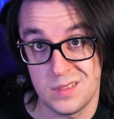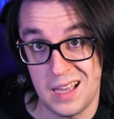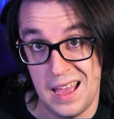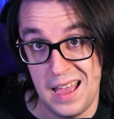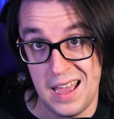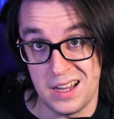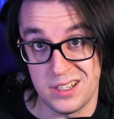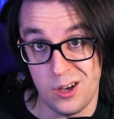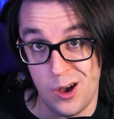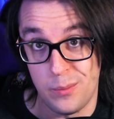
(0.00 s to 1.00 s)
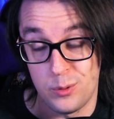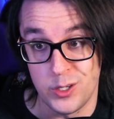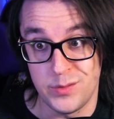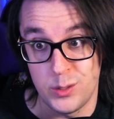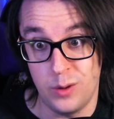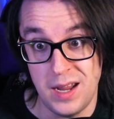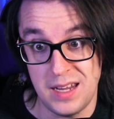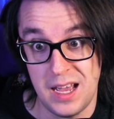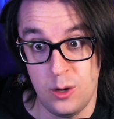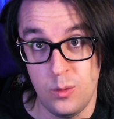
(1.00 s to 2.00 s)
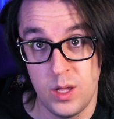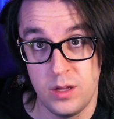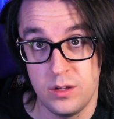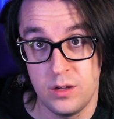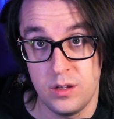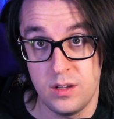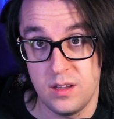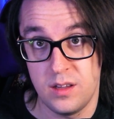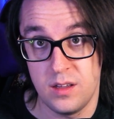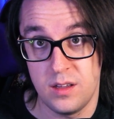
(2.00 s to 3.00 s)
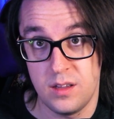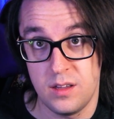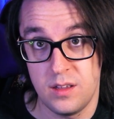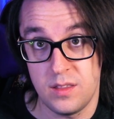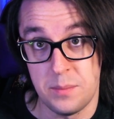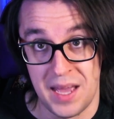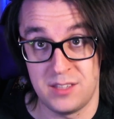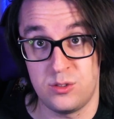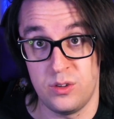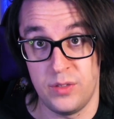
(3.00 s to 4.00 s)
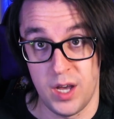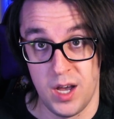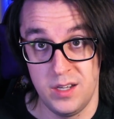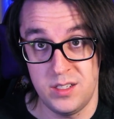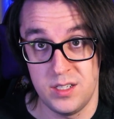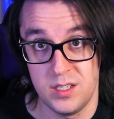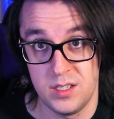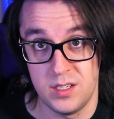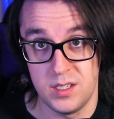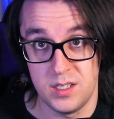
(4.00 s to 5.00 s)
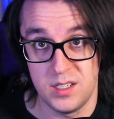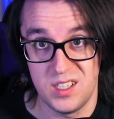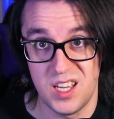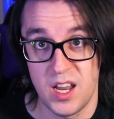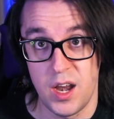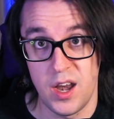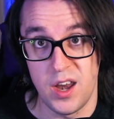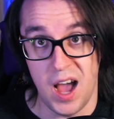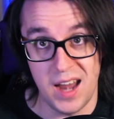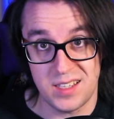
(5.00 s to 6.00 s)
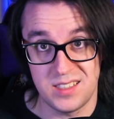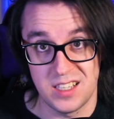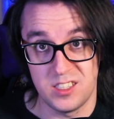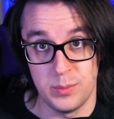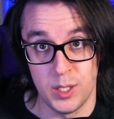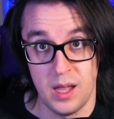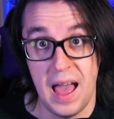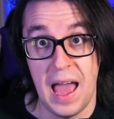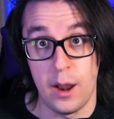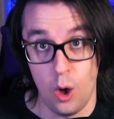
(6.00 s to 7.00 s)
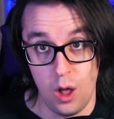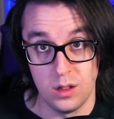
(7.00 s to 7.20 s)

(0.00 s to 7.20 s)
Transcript: And on preview right now, the Master of the Hunt, not accessible at all.